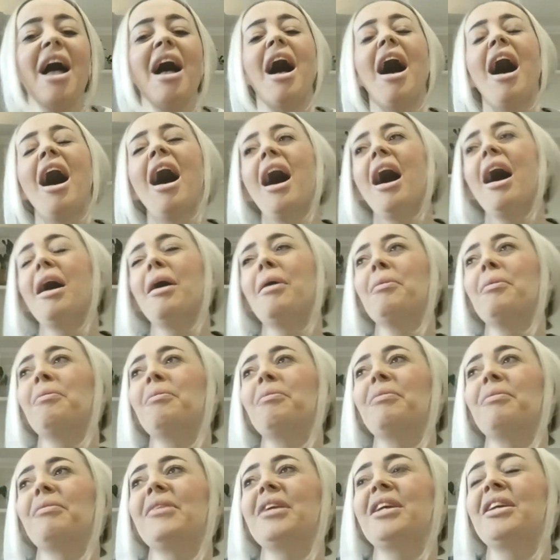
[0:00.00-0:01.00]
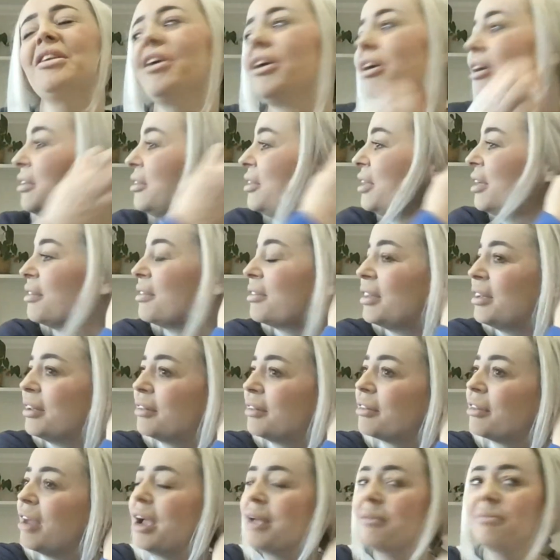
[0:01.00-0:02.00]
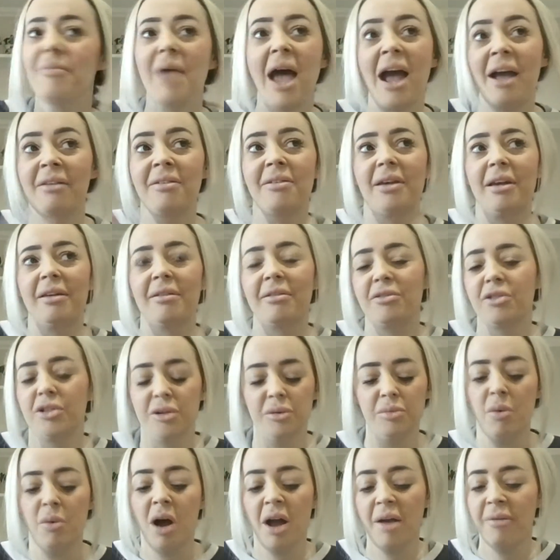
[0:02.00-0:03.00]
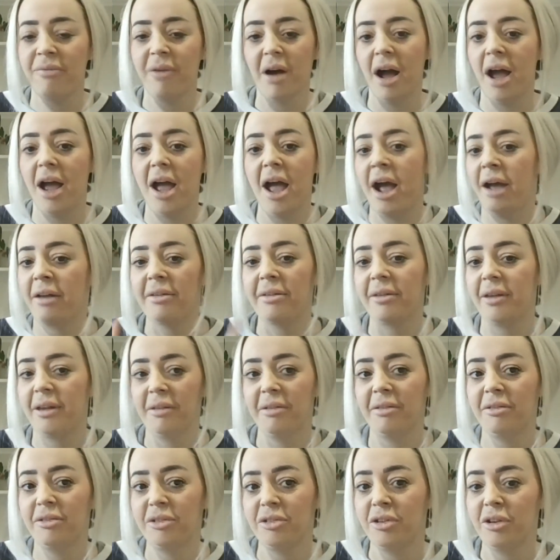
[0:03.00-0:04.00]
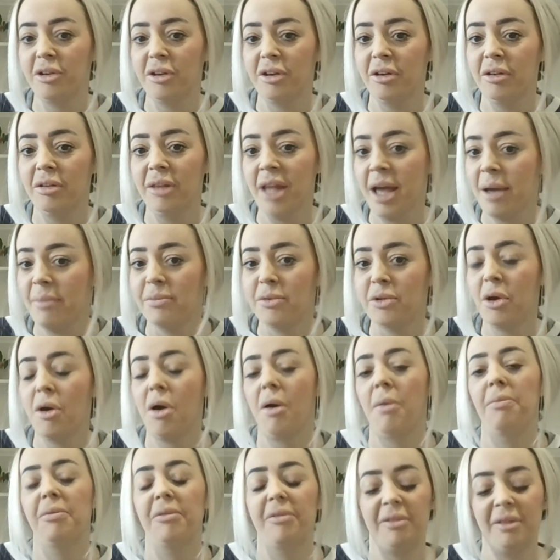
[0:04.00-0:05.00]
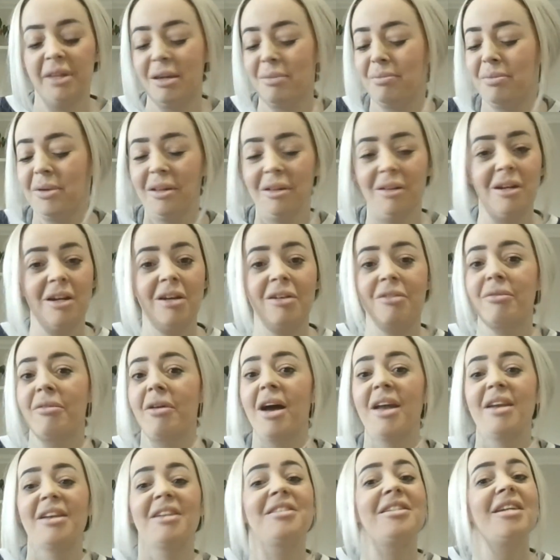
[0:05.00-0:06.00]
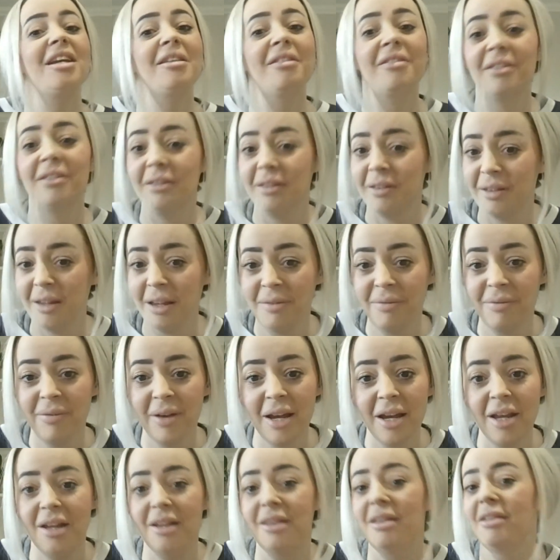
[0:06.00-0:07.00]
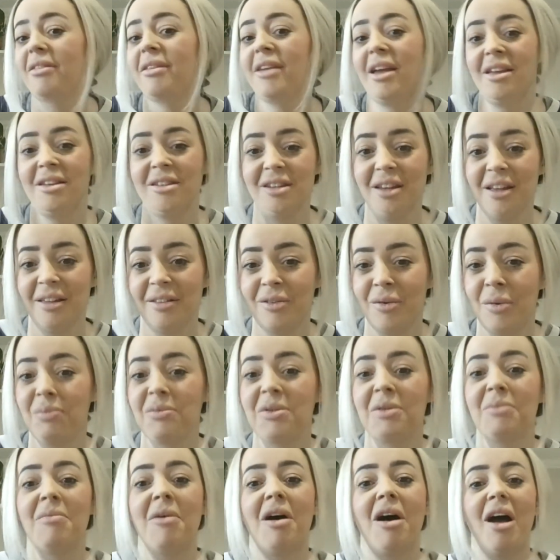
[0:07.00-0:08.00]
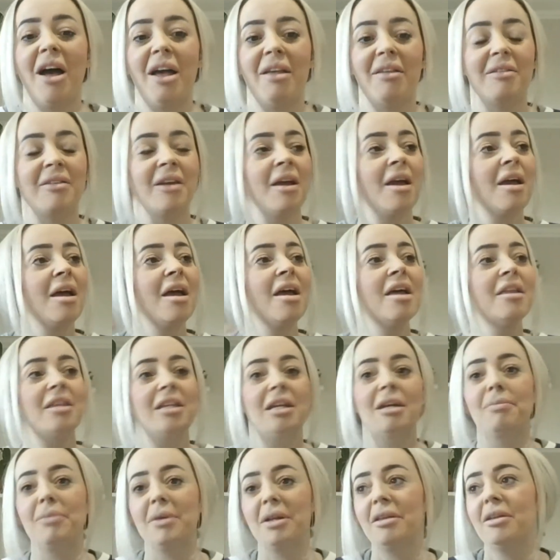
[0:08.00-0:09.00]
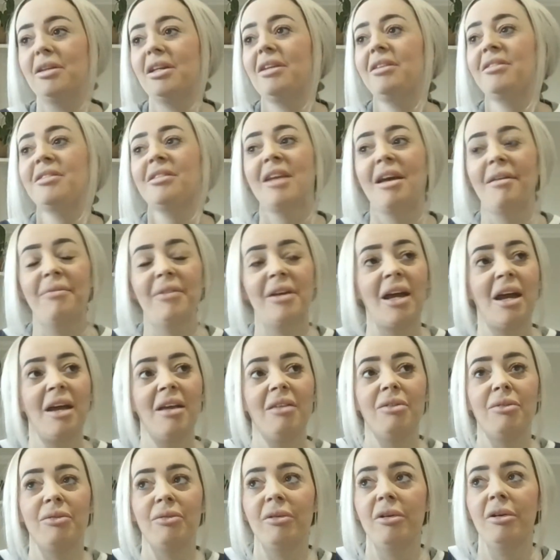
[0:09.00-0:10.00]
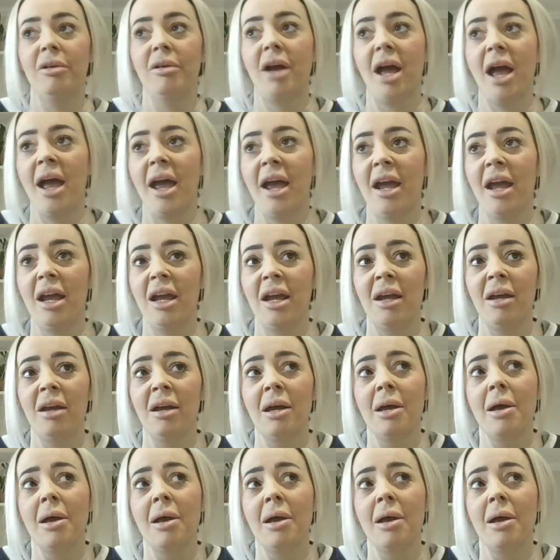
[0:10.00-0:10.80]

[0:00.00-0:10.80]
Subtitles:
There's things like access to Wi-Fi, access to laptops, the ability to write a decent CV that's ATS optimized, the ability to navigate through a